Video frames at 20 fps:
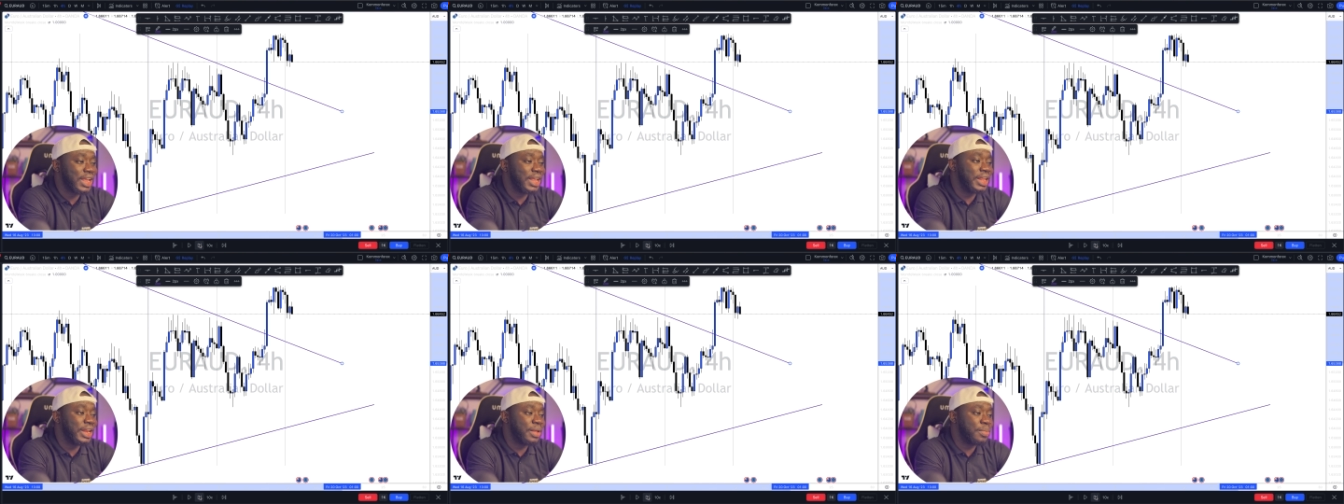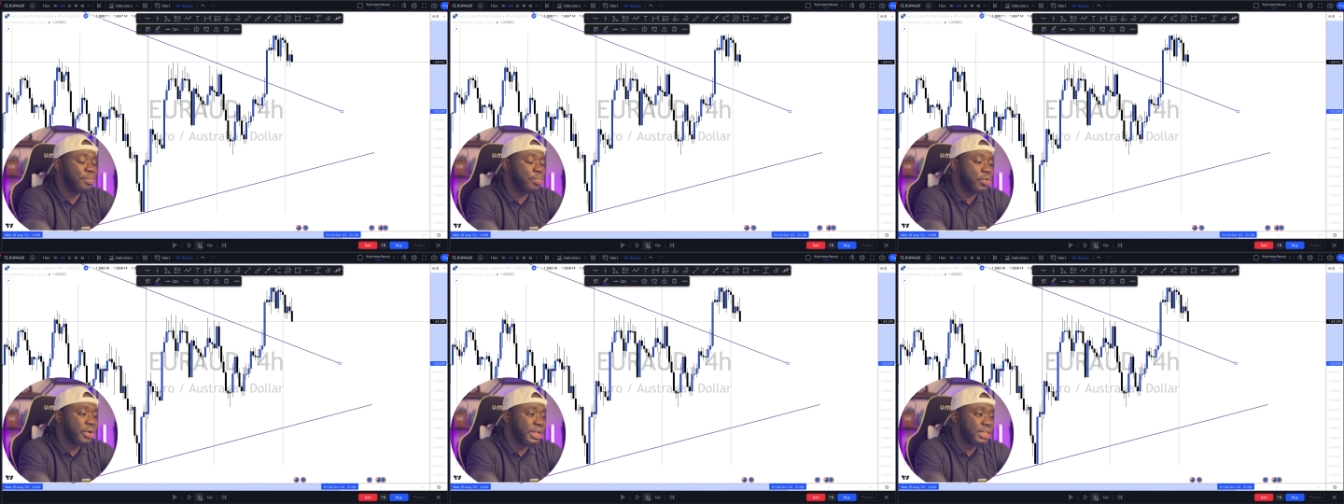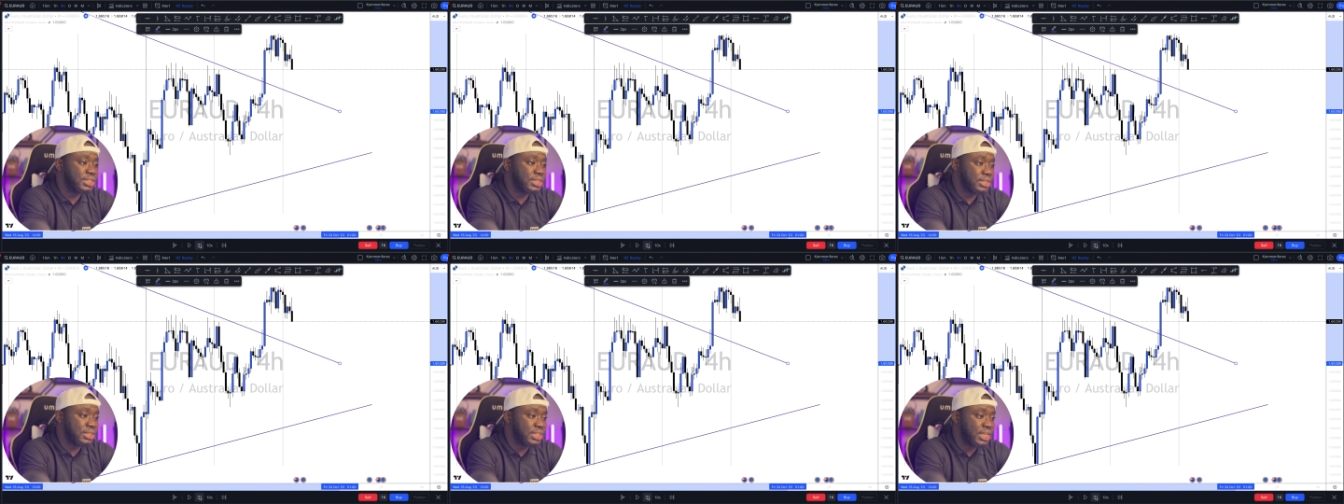any
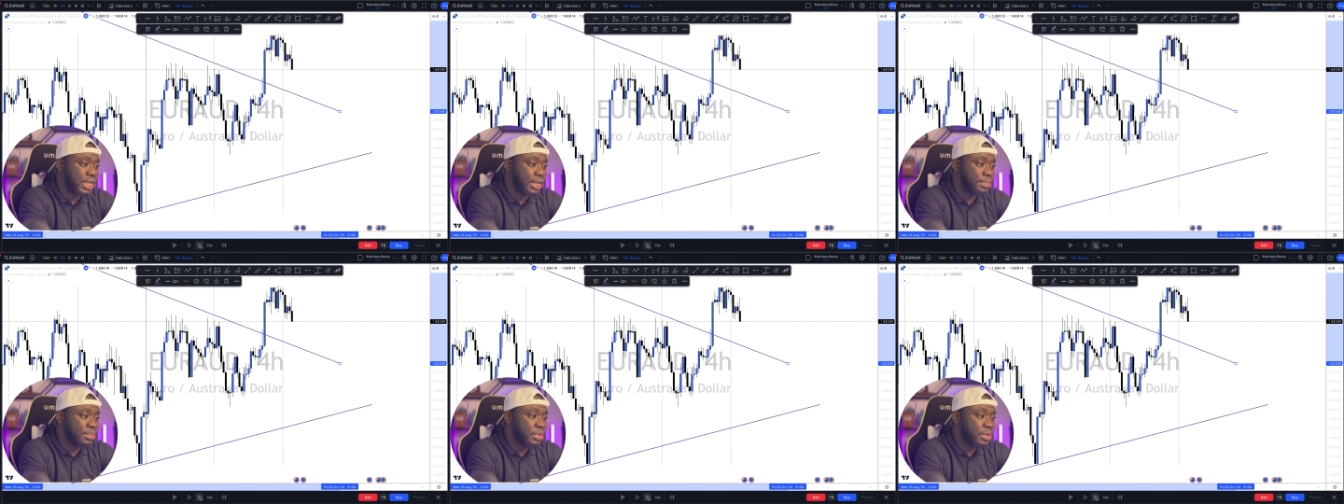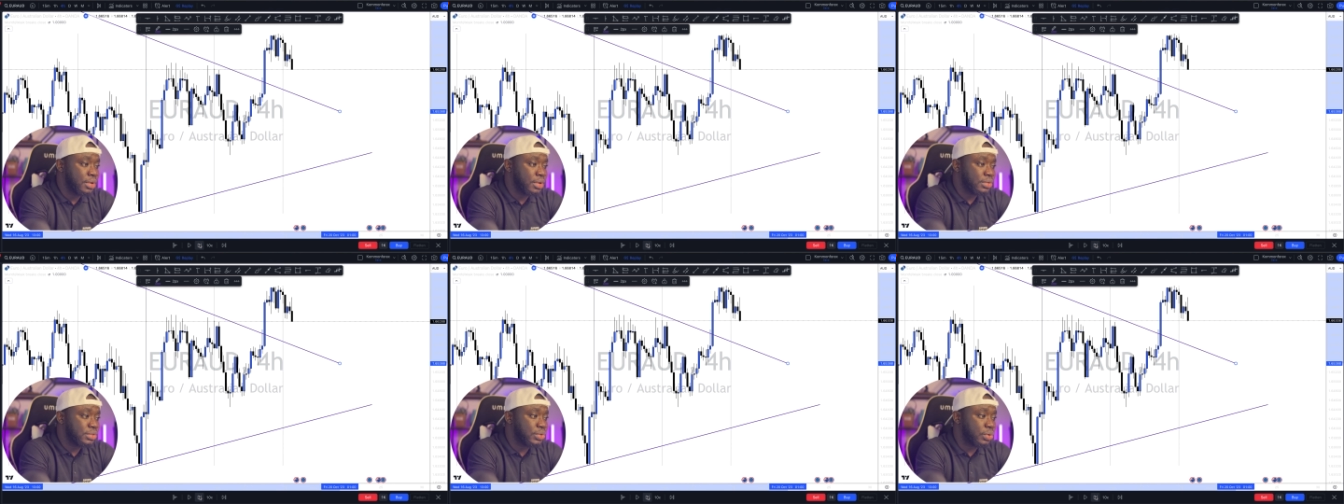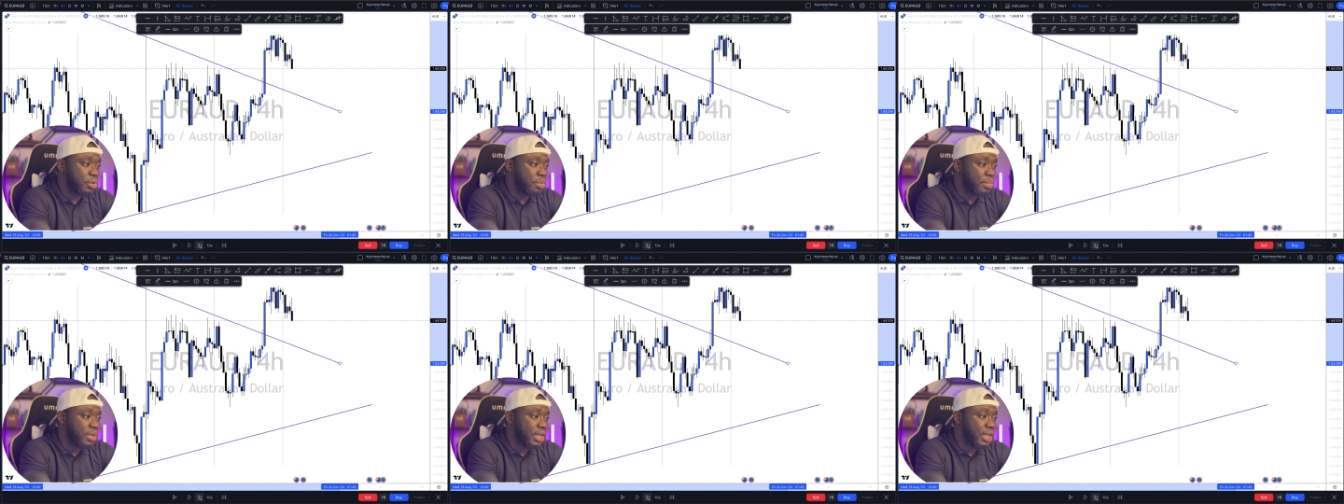point in time. So
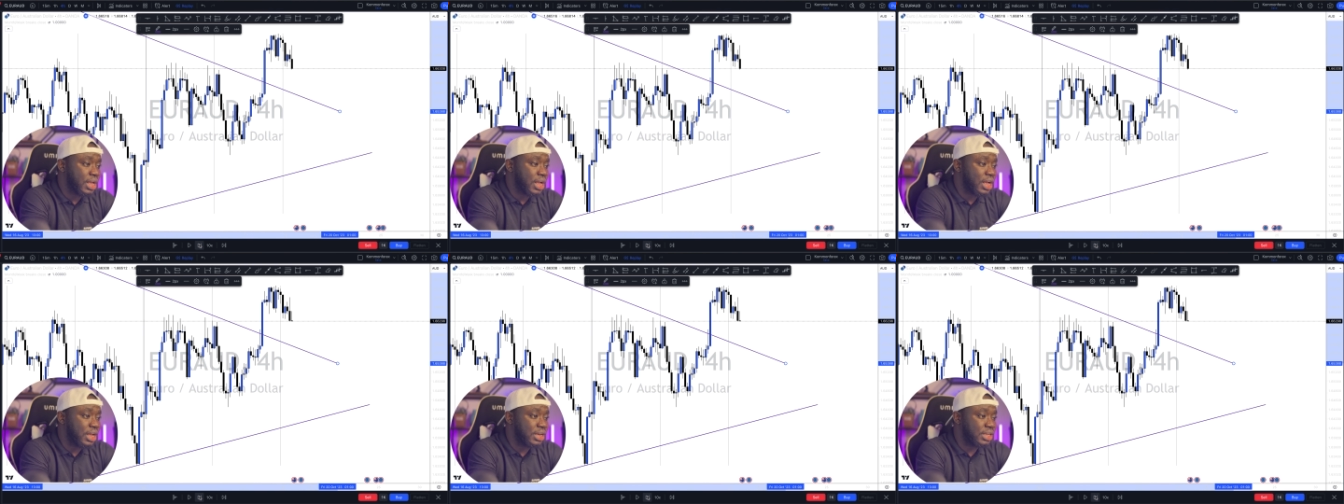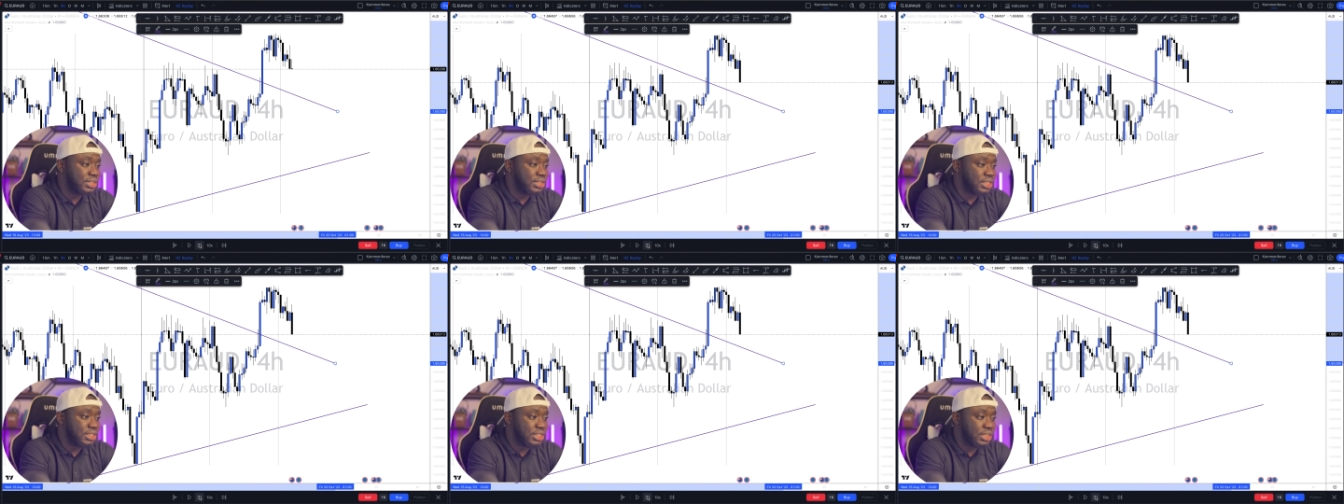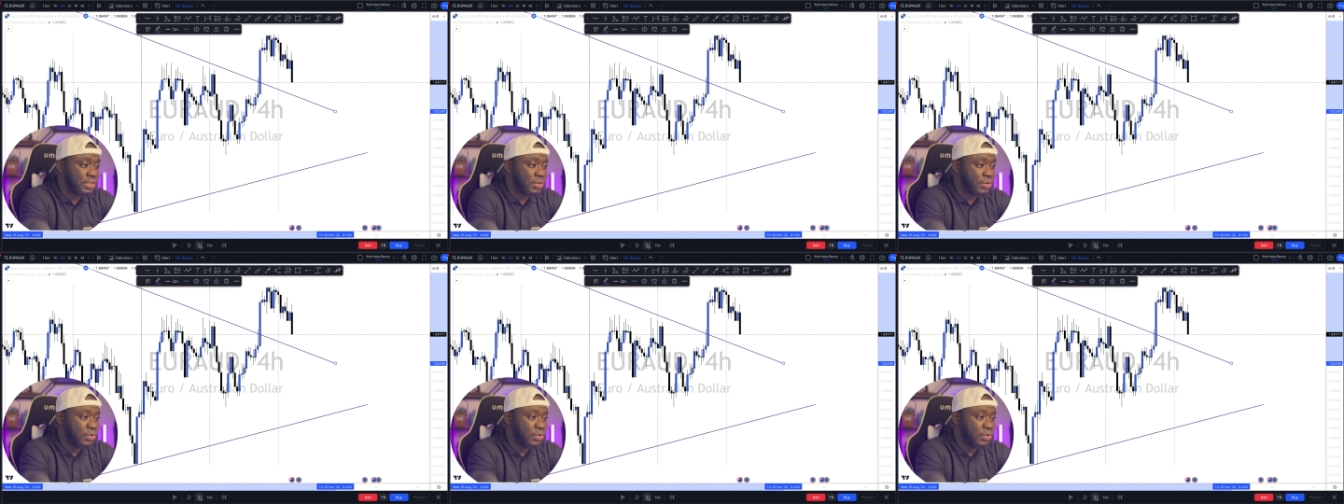we make our decision